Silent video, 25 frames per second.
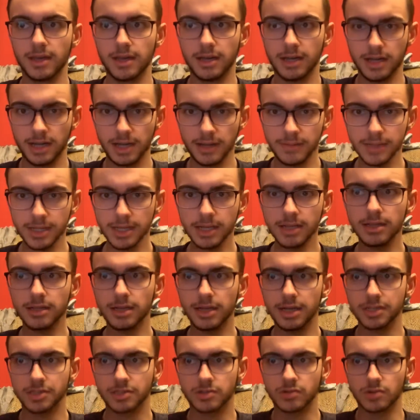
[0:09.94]
I've
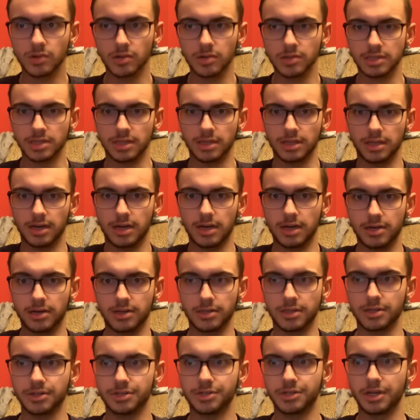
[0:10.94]
analyzed trolls a lot on
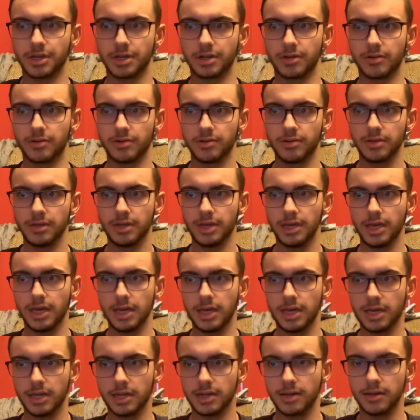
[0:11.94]
the channel,
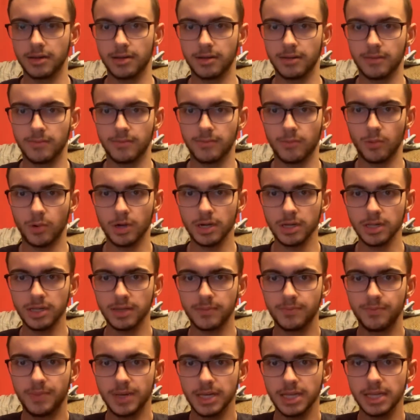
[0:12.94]
and one of the
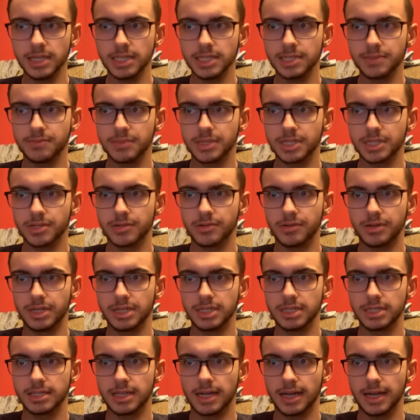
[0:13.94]
biggest
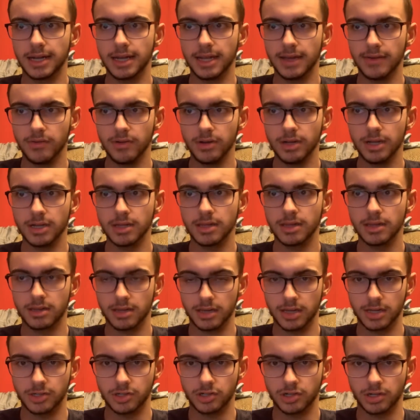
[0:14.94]
mysteries that I never got to
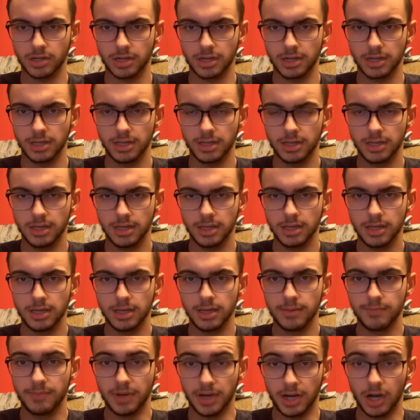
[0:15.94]
touch on,
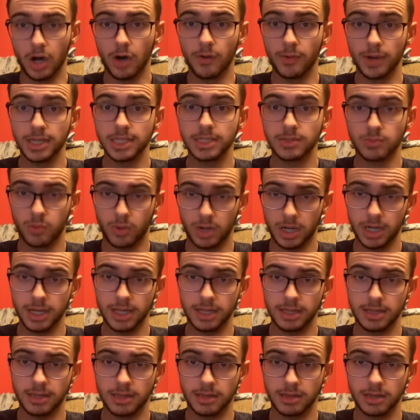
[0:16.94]
but always
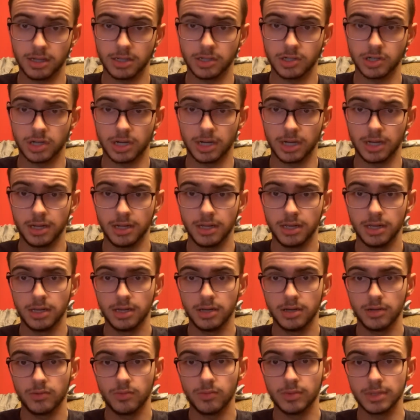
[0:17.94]
wanted to touch on,
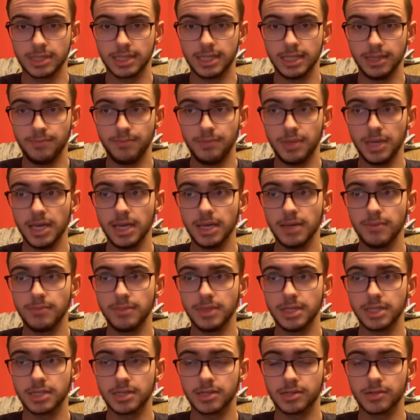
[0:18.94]
was the big
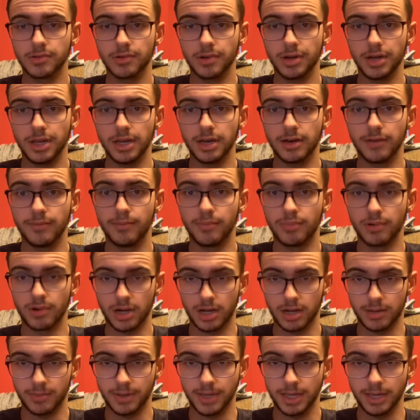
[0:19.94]
mystery of
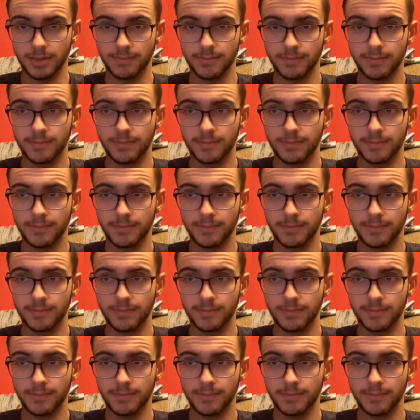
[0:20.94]
Broppy.